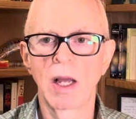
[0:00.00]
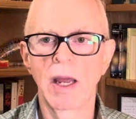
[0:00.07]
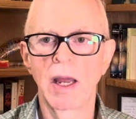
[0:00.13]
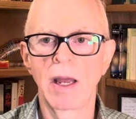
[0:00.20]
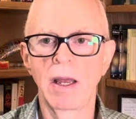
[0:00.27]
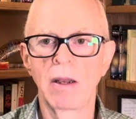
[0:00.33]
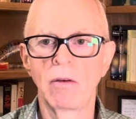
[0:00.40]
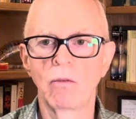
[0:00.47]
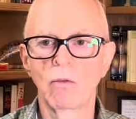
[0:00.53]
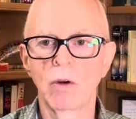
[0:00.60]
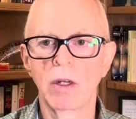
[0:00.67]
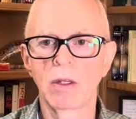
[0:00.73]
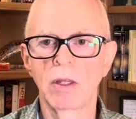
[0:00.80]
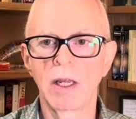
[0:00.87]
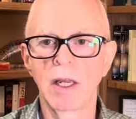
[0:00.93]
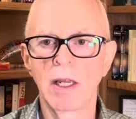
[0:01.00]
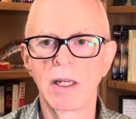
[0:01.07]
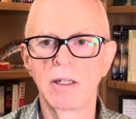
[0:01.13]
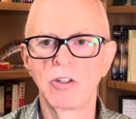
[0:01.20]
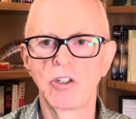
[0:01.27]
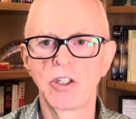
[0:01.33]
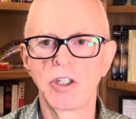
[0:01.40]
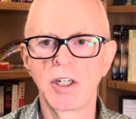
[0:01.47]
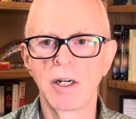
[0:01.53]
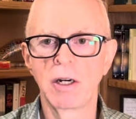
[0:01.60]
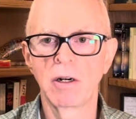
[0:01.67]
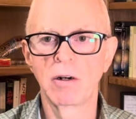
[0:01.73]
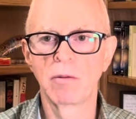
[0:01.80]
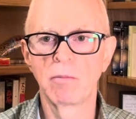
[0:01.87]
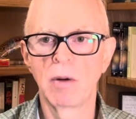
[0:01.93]
and really
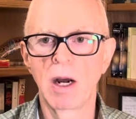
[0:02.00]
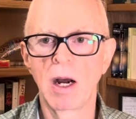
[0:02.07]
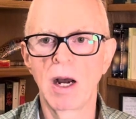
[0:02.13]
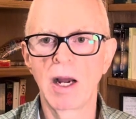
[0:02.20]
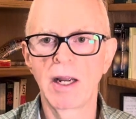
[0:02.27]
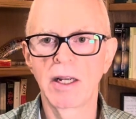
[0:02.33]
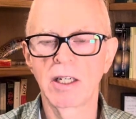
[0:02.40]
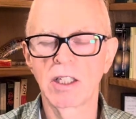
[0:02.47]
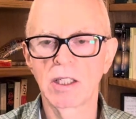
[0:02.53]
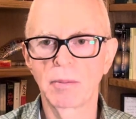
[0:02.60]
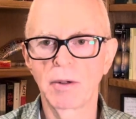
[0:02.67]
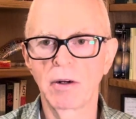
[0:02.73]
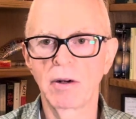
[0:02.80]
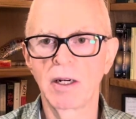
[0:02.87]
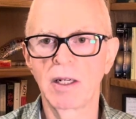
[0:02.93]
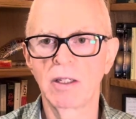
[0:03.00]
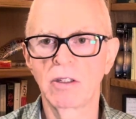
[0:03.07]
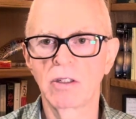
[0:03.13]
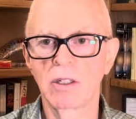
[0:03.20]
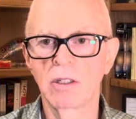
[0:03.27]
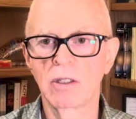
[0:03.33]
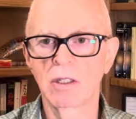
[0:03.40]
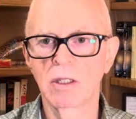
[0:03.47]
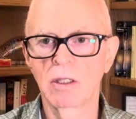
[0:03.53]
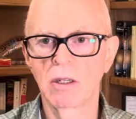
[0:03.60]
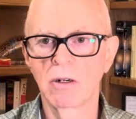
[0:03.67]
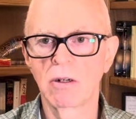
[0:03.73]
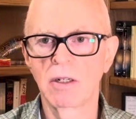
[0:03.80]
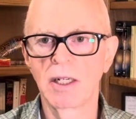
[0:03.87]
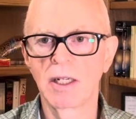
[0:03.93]
share my experiences and
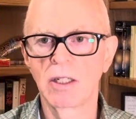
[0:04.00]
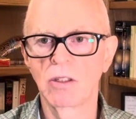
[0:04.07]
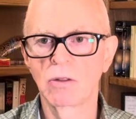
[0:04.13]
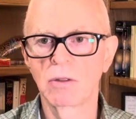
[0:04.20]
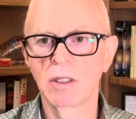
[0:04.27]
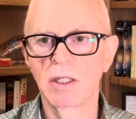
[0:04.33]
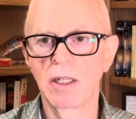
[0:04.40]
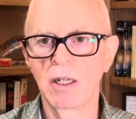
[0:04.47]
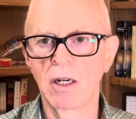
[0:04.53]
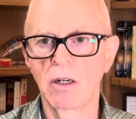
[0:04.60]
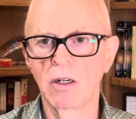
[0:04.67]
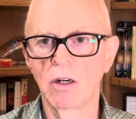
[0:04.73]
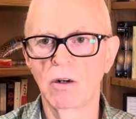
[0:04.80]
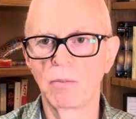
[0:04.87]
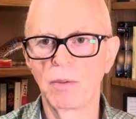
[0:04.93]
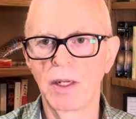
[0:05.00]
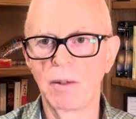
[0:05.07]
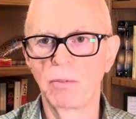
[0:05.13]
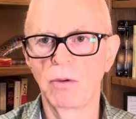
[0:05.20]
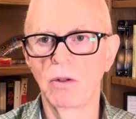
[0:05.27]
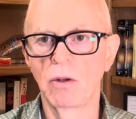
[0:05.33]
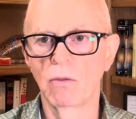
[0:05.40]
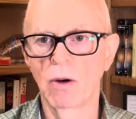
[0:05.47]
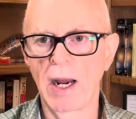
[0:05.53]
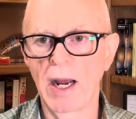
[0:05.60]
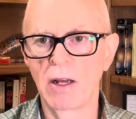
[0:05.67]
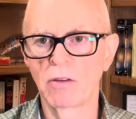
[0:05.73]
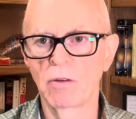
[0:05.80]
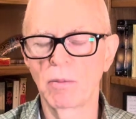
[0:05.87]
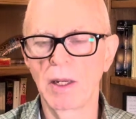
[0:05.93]
learnings with the younger people
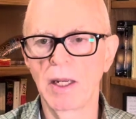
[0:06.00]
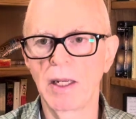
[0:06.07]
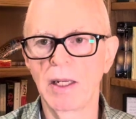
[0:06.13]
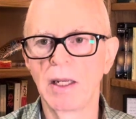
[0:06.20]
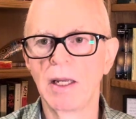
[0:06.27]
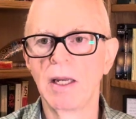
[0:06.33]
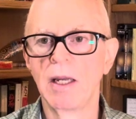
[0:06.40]
around me